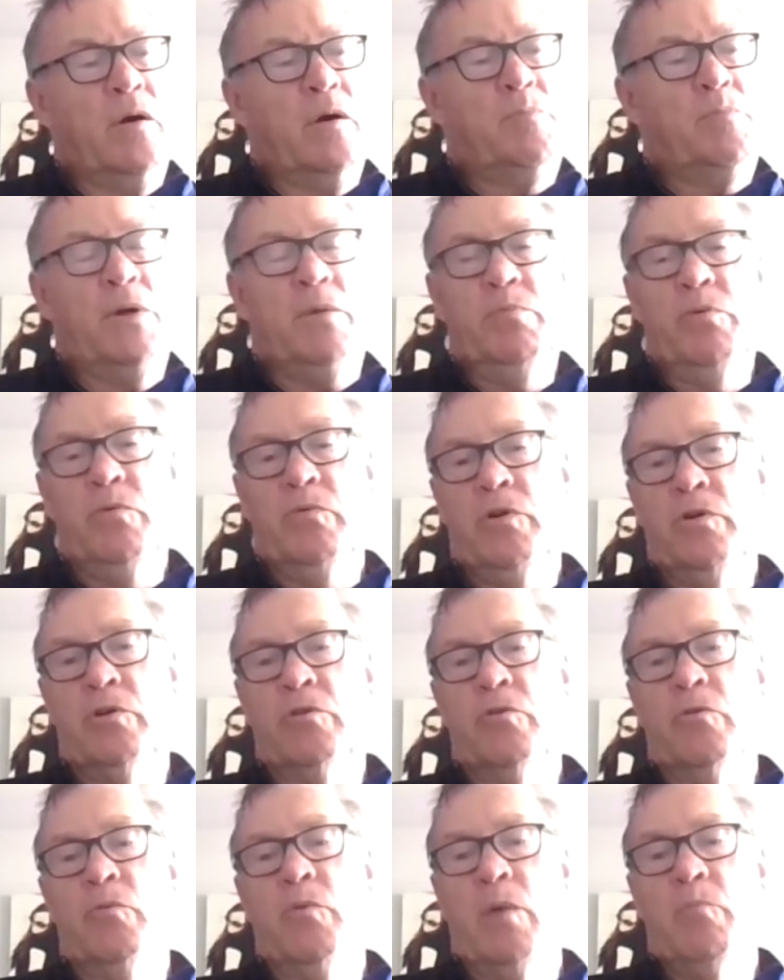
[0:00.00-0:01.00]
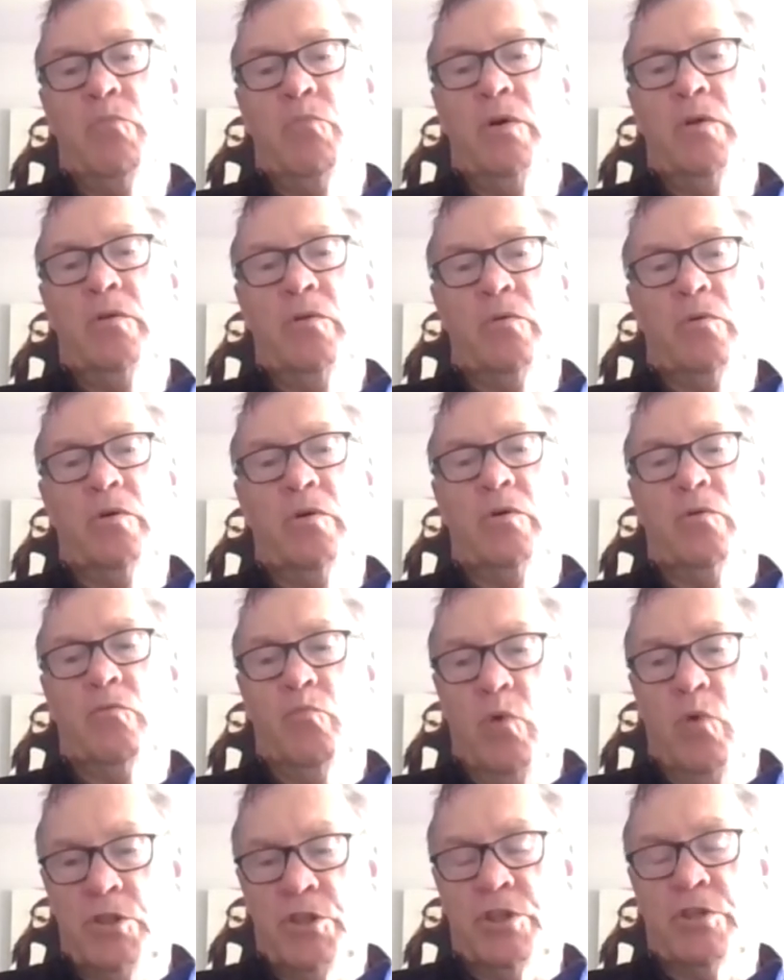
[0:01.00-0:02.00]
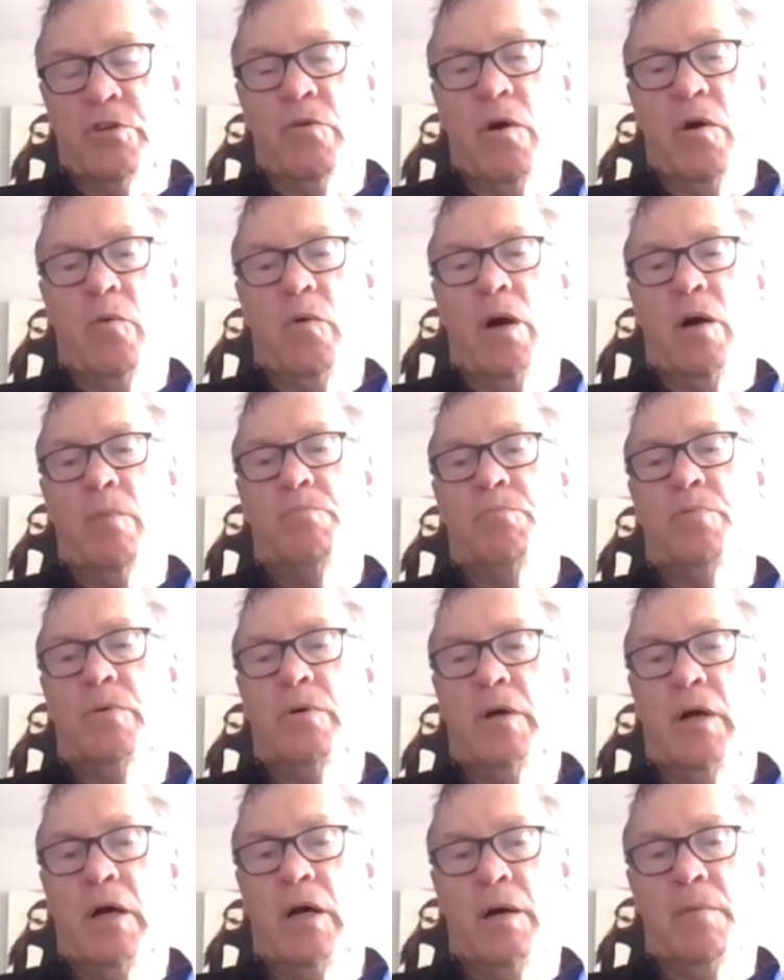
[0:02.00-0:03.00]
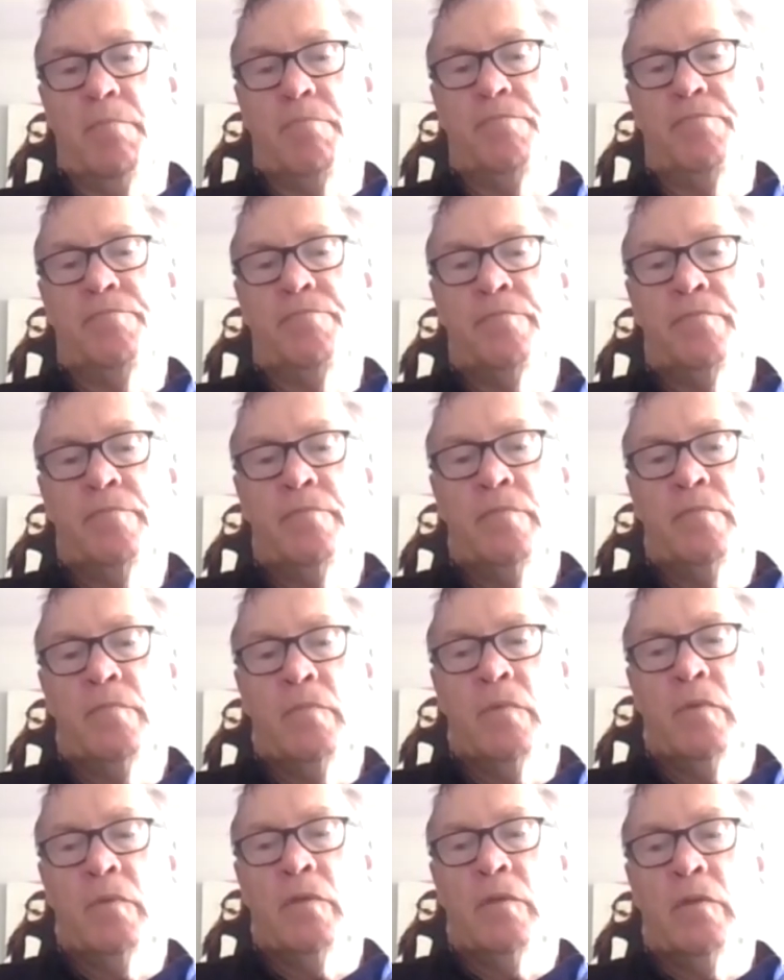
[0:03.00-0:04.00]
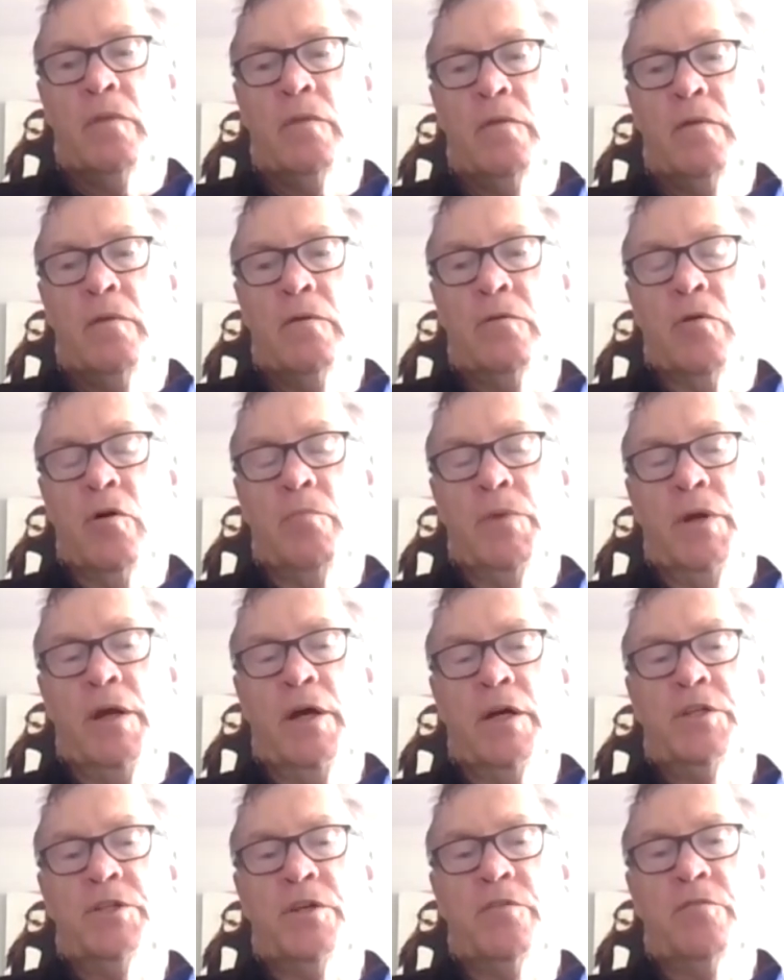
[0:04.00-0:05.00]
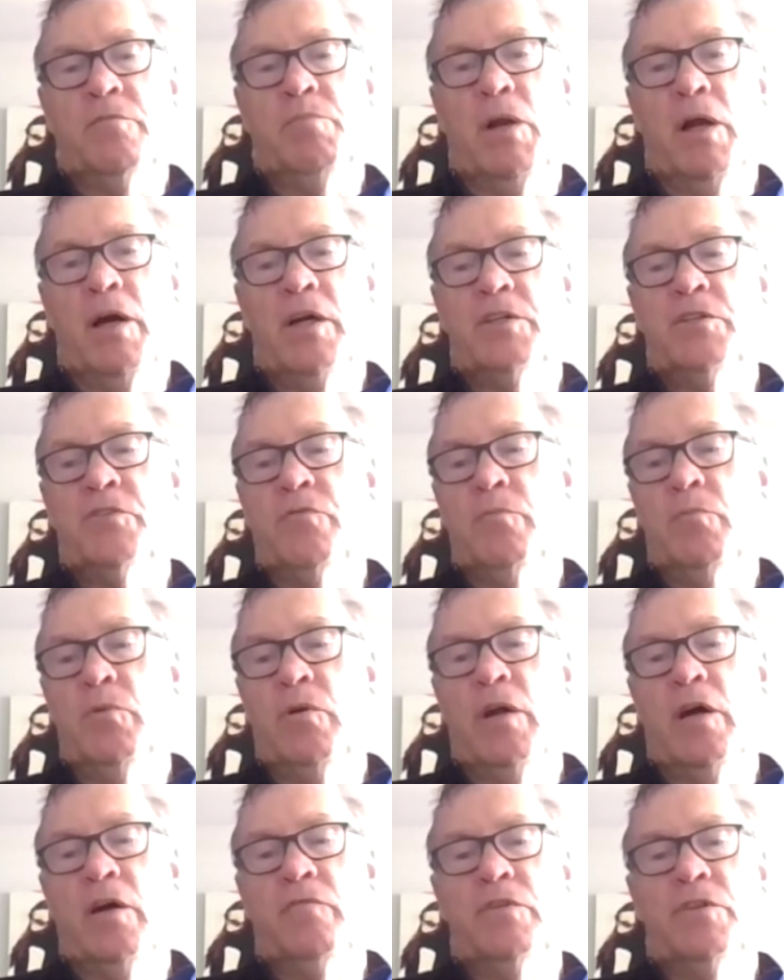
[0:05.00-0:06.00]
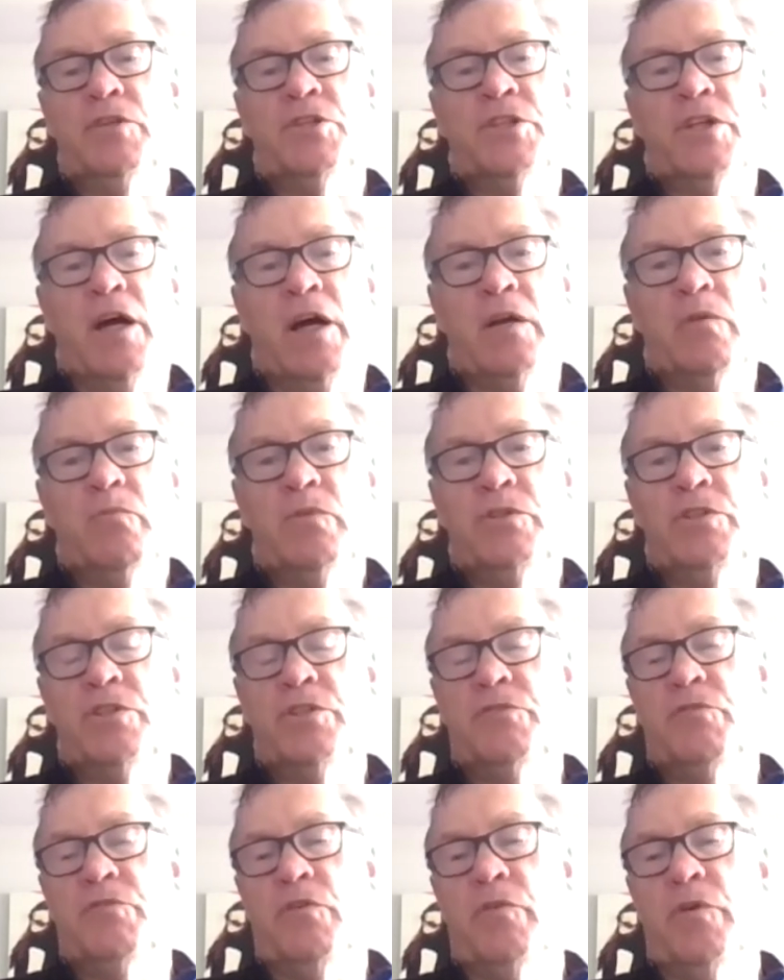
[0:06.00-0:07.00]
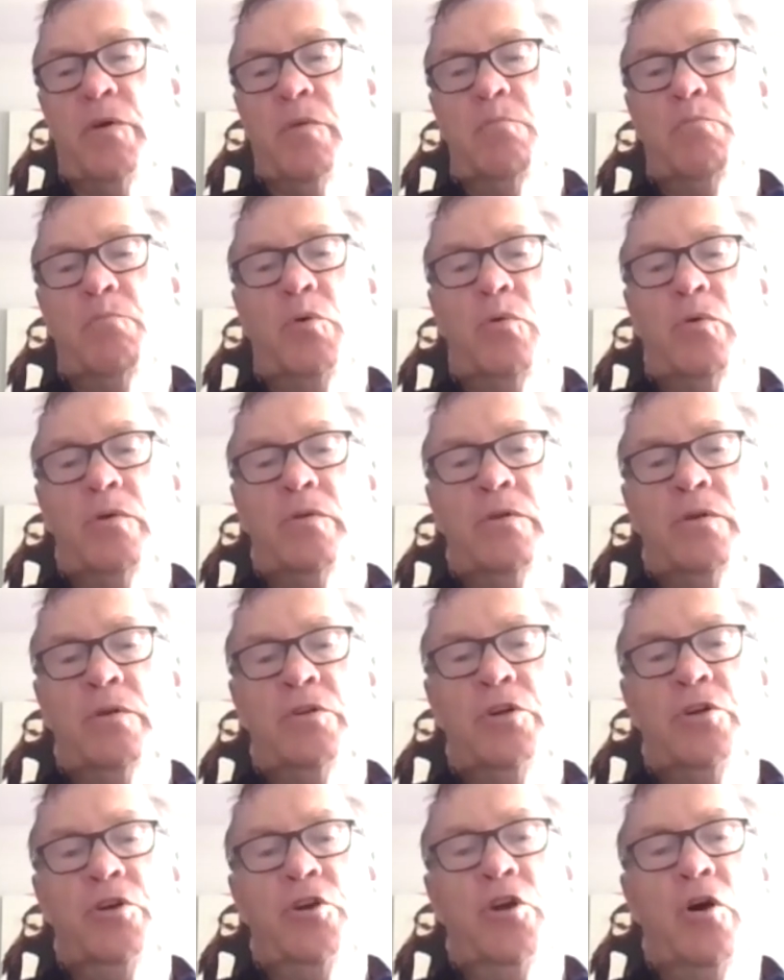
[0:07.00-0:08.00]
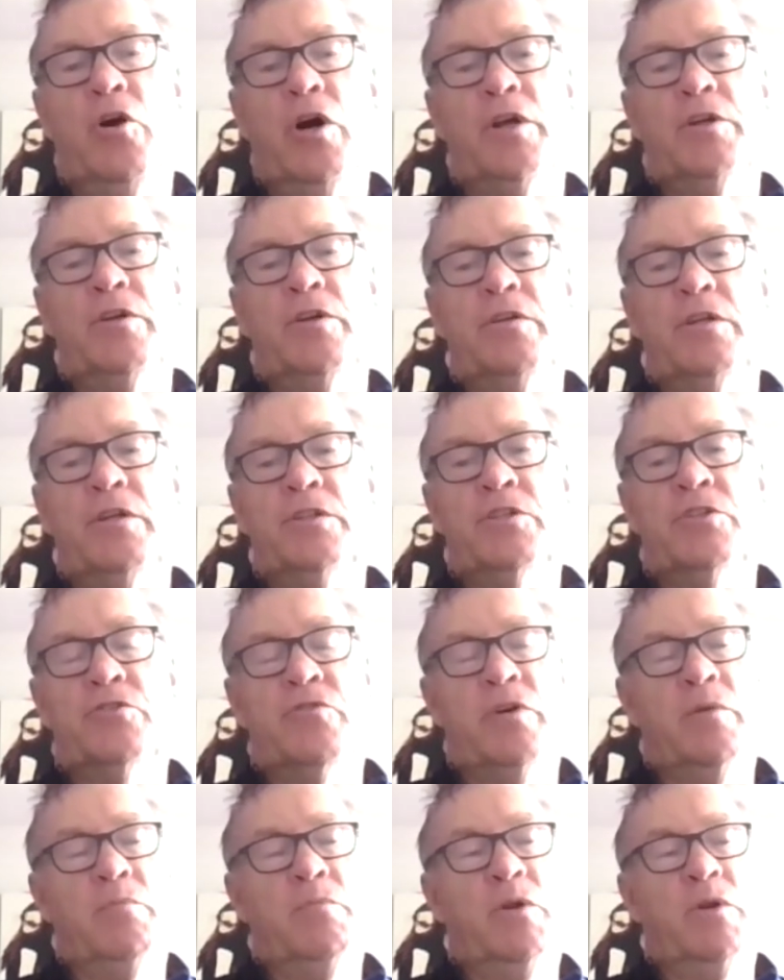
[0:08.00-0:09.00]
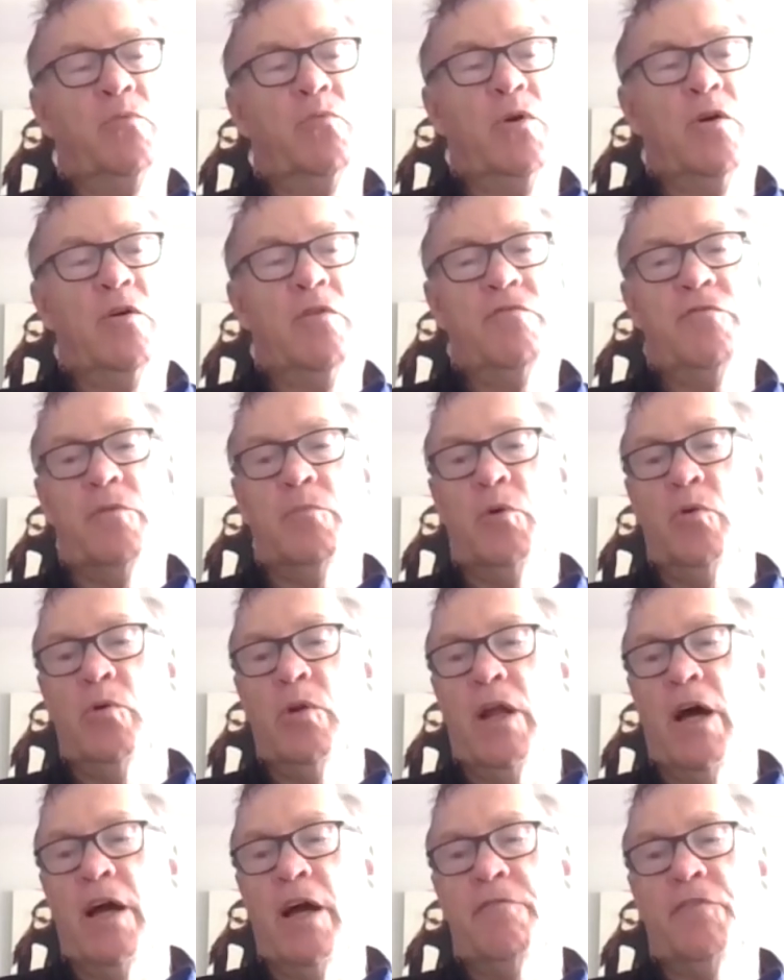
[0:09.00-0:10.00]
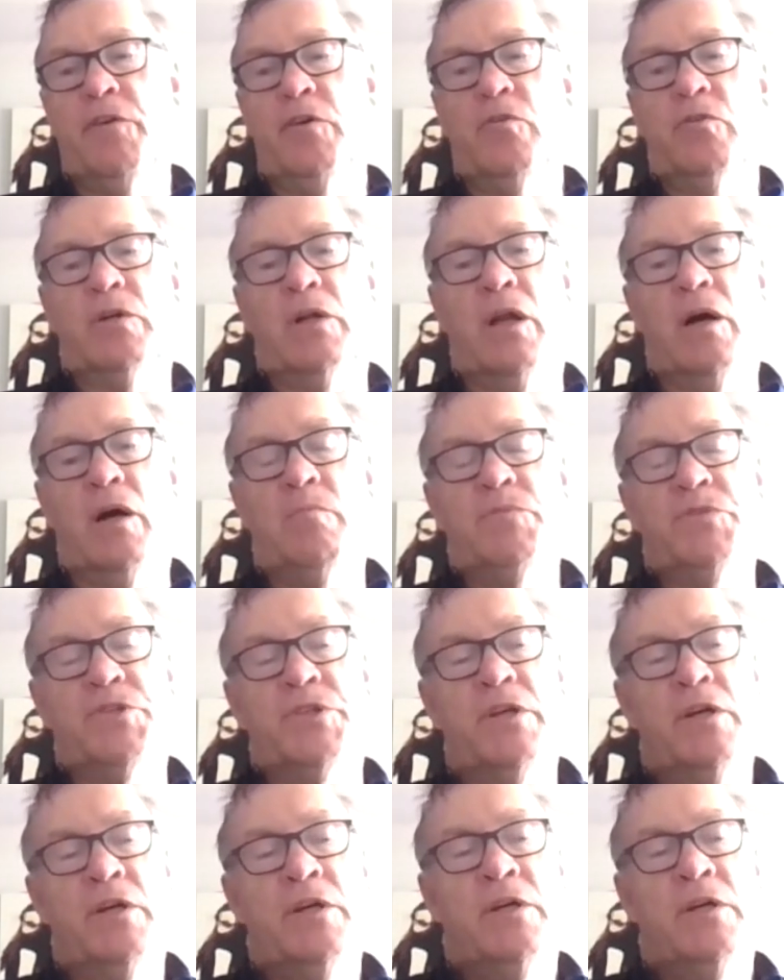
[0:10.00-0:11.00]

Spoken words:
people you grew up with or you watched grow up. A combination of players from all over the state, which is very important, that united extremely well from all AFL clubs.